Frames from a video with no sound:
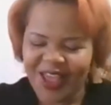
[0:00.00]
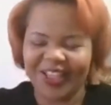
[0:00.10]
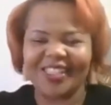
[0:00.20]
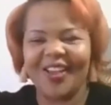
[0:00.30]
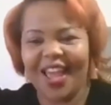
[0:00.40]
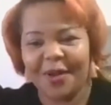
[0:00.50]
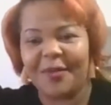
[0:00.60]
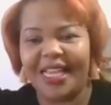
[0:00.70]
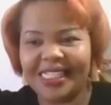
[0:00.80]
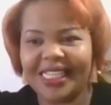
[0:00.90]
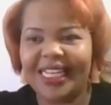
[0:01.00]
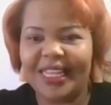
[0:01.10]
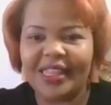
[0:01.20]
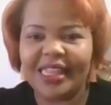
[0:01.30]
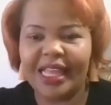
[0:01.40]
So yeah,
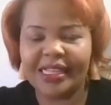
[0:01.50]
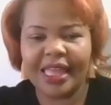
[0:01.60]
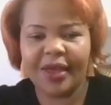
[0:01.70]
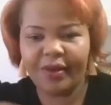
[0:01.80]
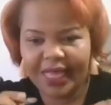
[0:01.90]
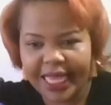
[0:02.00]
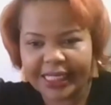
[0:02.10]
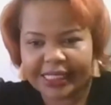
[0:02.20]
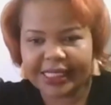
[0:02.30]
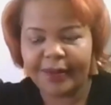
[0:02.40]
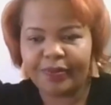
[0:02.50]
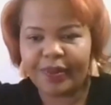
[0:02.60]
basically they will eat